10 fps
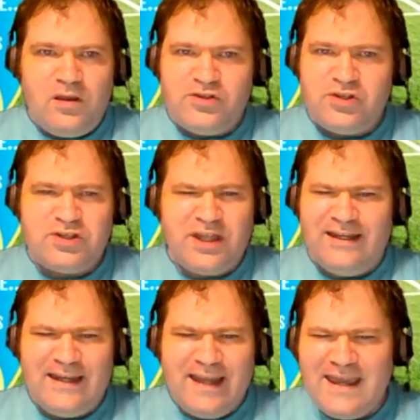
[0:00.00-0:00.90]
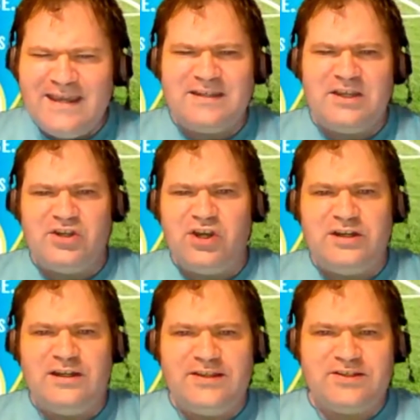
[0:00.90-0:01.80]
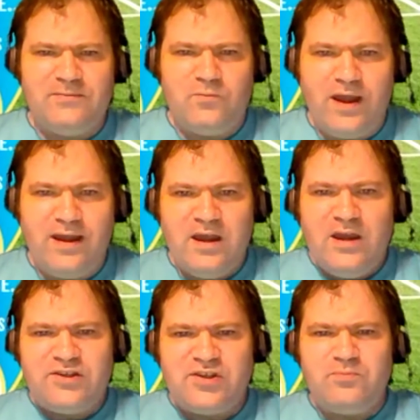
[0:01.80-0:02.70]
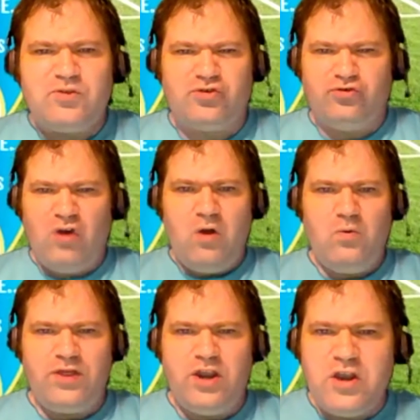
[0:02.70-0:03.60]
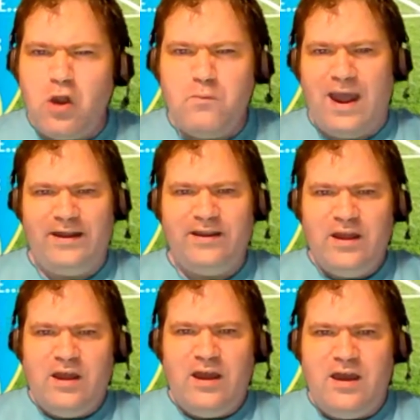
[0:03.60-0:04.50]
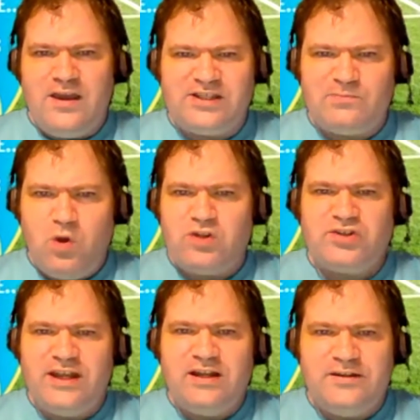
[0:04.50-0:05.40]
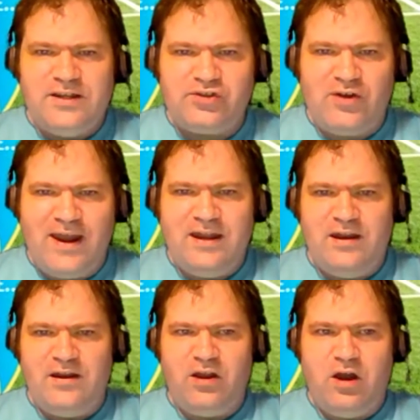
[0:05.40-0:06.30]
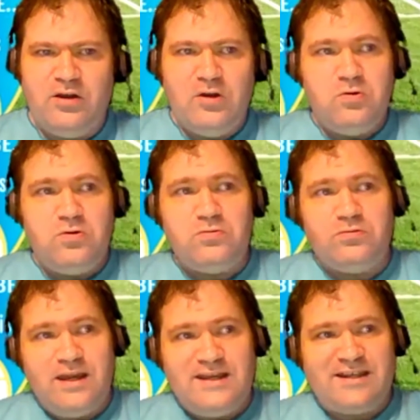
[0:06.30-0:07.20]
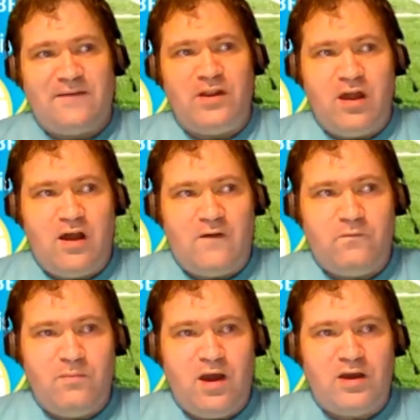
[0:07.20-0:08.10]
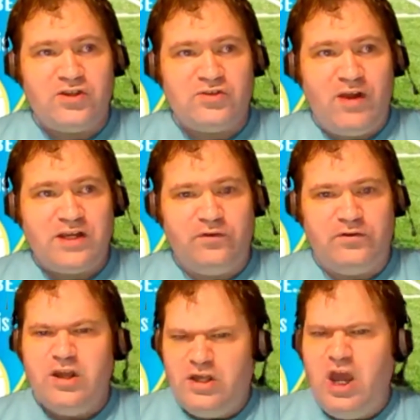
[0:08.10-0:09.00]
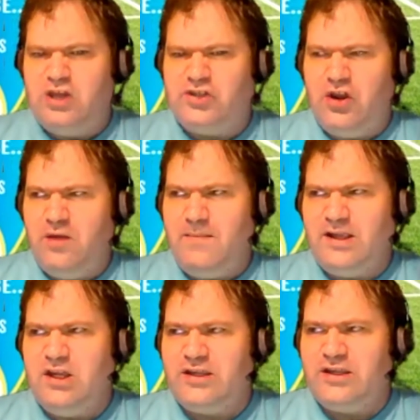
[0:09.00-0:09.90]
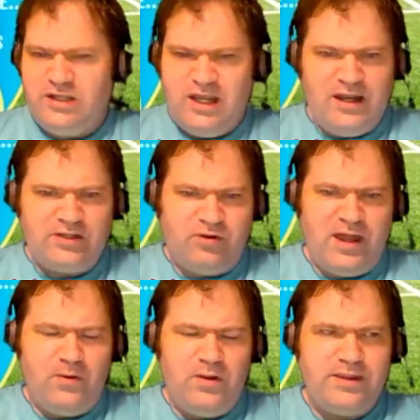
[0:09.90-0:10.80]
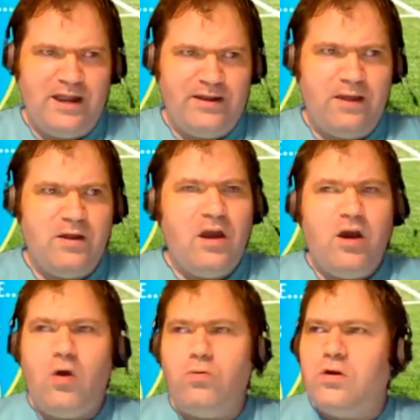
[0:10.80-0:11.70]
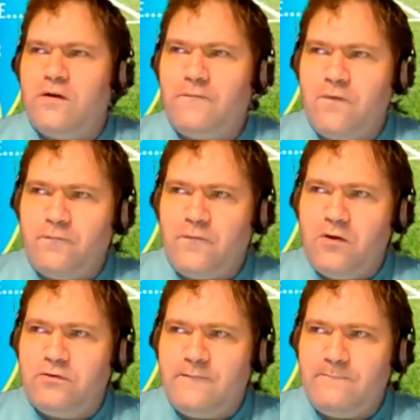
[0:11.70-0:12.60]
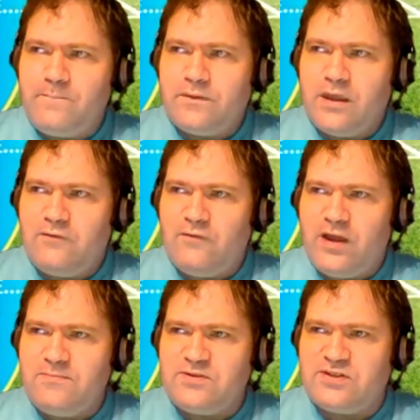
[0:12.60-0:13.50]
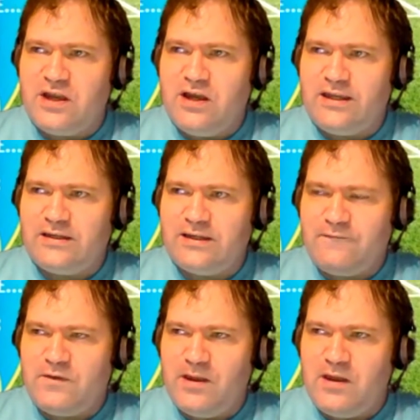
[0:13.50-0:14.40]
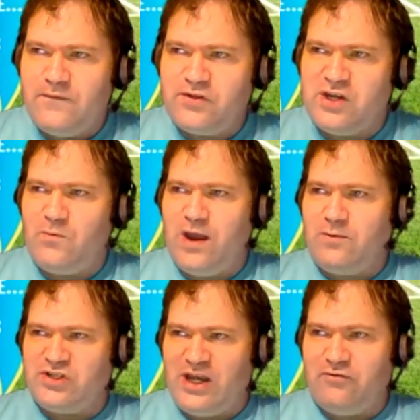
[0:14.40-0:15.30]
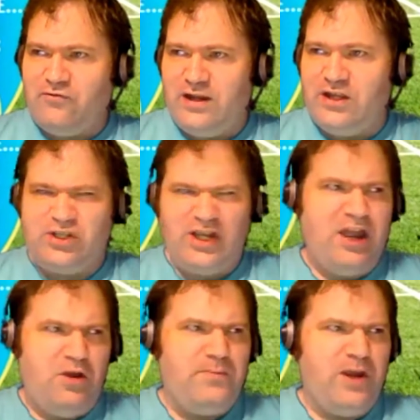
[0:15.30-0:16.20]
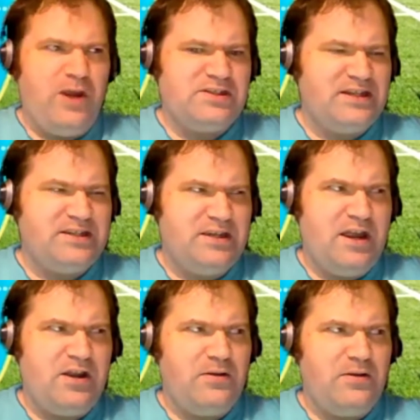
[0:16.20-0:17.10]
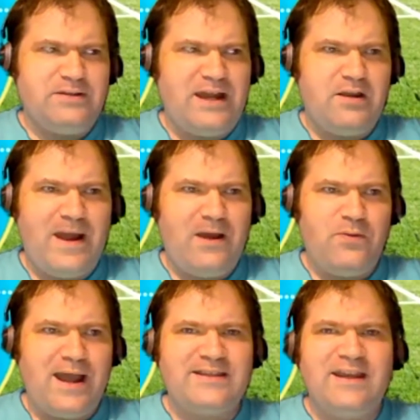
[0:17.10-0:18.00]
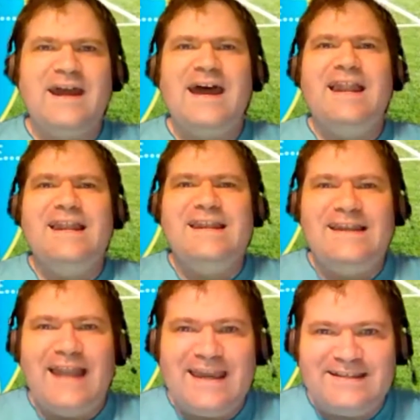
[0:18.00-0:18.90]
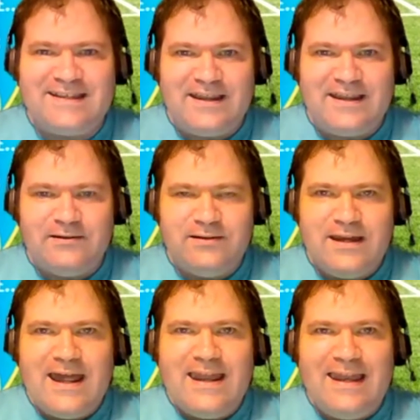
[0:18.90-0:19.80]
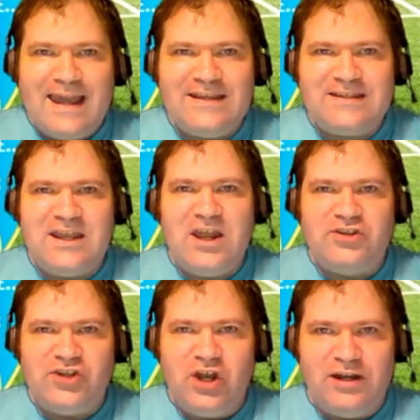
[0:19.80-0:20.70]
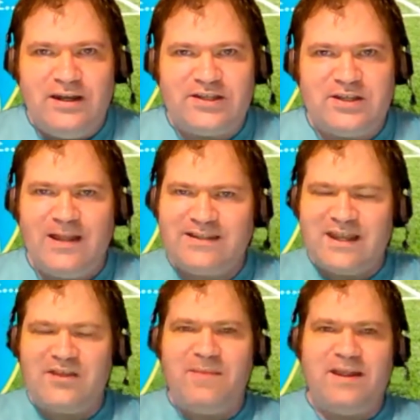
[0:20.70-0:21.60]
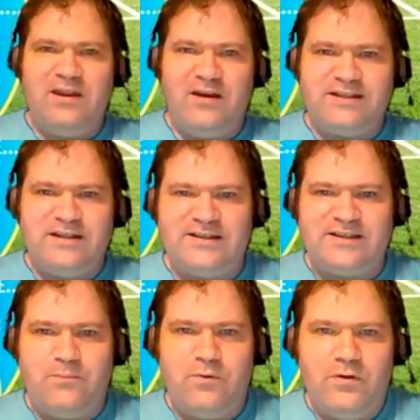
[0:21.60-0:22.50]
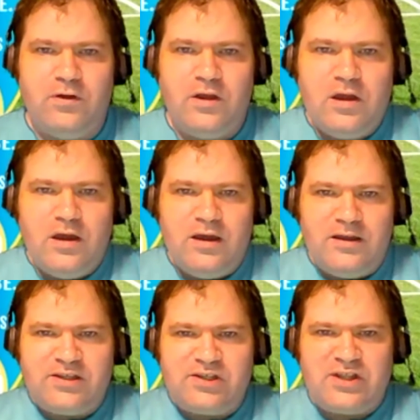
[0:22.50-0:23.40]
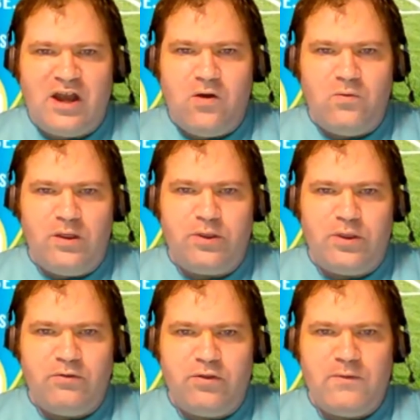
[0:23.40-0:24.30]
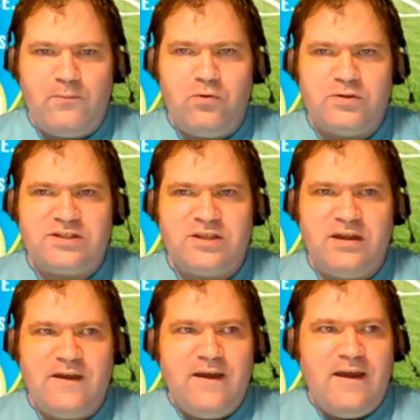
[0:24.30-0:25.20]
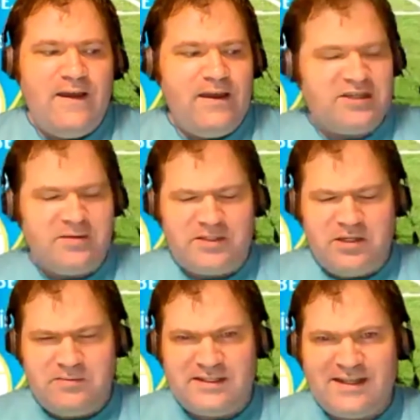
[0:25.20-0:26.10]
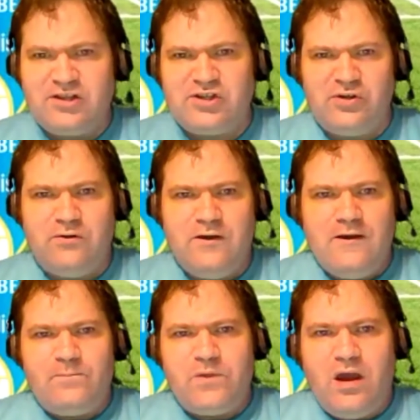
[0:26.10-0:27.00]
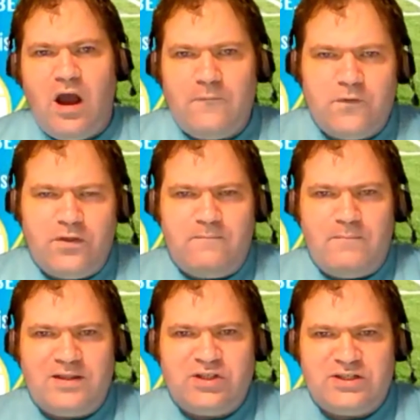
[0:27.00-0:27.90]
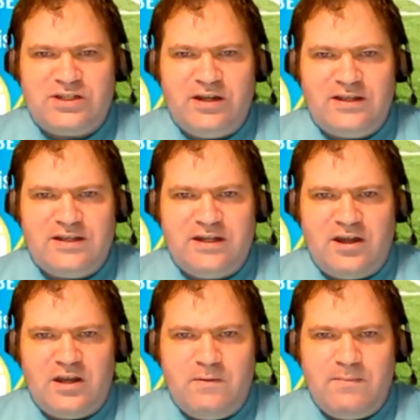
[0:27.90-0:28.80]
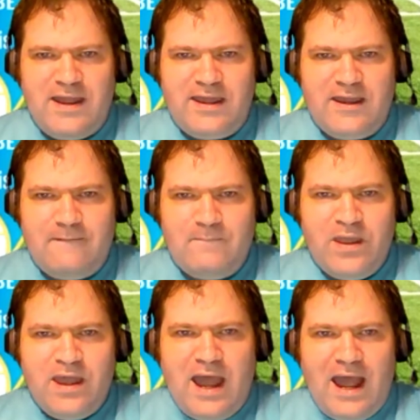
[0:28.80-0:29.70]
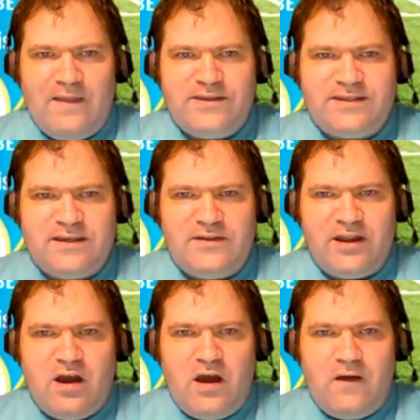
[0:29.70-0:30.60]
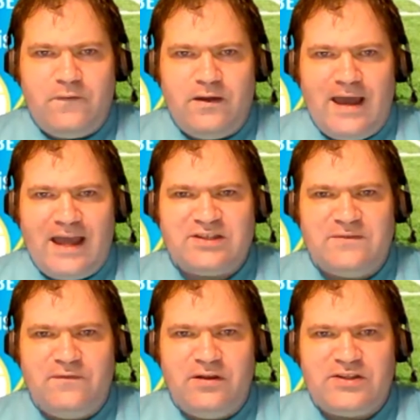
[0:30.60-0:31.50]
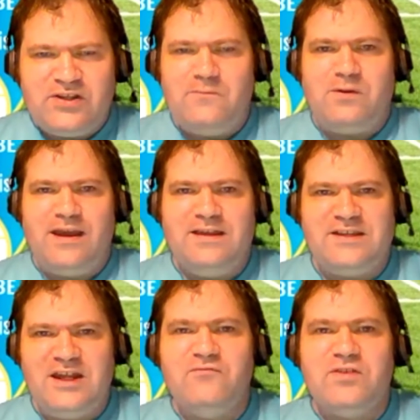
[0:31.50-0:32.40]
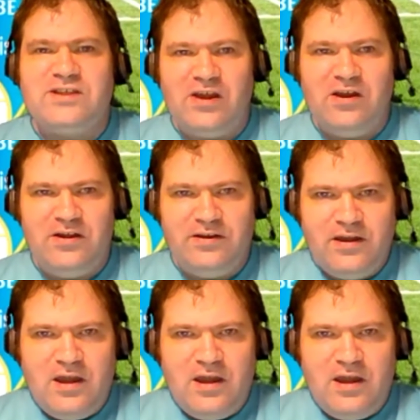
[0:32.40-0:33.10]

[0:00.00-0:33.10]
just the lazy journalism where some troll with a notepad has watched England in training and gone, oh, he's having a laugh with Marcus Rashford. Yeah, he's going to Man United. Yeah, let's write that one down now. Oh, Phil Foden and Raheem Sterling having a bit of a chinwag with Jack Grealish. Yeah, he'll be going to City. Yeah, no doubt about that. Lazy journalism. Let's take the Man United example to start with. The reports that it's a substantial offer that Manchester United are going to be making, and they're going to offer Aston Villa 2 players in return